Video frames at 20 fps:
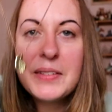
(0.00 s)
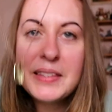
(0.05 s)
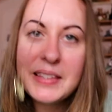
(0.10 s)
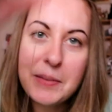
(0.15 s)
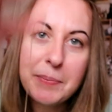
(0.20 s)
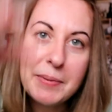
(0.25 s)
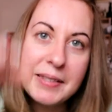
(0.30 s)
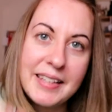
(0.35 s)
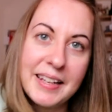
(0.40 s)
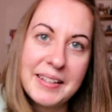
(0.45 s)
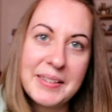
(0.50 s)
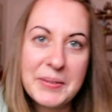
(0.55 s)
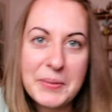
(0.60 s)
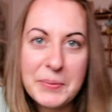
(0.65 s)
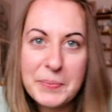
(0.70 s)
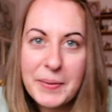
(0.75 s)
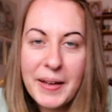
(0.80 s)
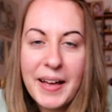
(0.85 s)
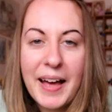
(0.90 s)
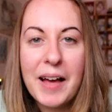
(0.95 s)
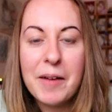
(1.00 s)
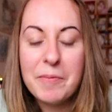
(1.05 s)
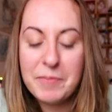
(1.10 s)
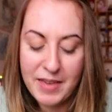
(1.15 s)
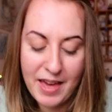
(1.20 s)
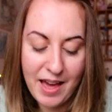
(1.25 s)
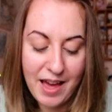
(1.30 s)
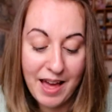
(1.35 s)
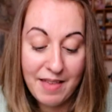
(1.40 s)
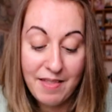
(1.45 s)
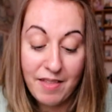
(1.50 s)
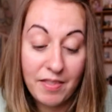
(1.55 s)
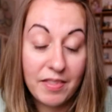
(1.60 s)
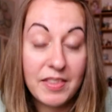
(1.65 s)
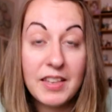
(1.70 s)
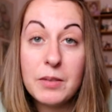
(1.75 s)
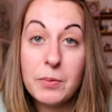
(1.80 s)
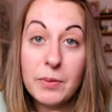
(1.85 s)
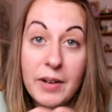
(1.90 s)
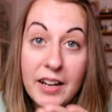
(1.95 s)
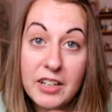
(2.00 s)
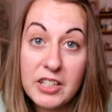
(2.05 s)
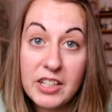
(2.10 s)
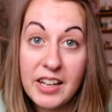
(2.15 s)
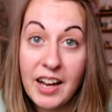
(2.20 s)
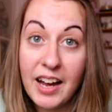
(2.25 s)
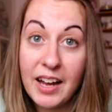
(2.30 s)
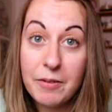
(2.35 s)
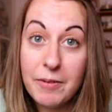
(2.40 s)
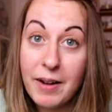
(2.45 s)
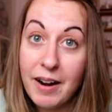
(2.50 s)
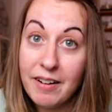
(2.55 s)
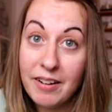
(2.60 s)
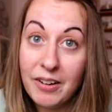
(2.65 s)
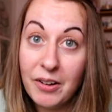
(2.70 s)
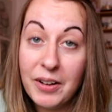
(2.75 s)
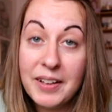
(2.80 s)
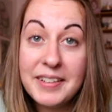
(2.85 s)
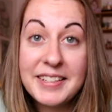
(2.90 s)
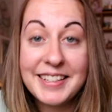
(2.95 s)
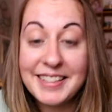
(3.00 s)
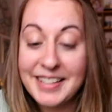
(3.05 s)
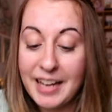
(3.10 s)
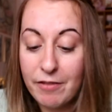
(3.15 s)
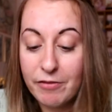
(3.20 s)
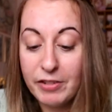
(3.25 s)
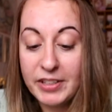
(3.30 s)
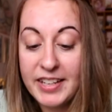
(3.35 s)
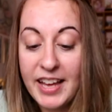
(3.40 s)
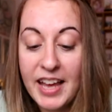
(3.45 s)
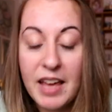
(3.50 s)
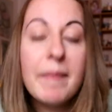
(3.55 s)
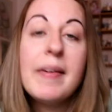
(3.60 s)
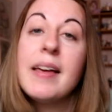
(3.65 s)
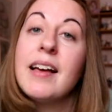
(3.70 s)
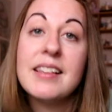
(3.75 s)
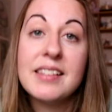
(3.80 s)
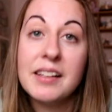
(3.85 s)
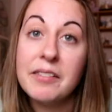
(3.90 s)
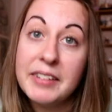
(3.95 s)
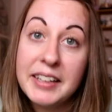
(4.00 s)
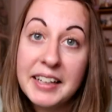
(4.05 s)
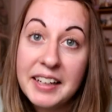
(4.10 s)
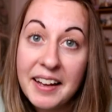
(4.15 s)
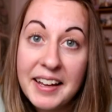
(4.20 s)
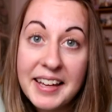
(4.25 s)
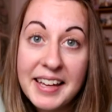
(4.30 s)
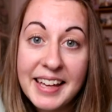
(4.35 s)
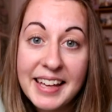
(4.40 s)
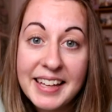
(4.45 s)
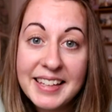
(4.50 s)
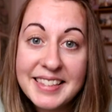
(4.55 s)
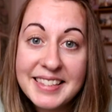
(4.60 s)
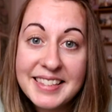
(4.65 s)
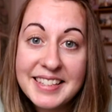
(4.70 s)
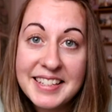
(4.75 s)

Super subtle, but um, yeah, and this one actually I wear a lot just every day because I really like its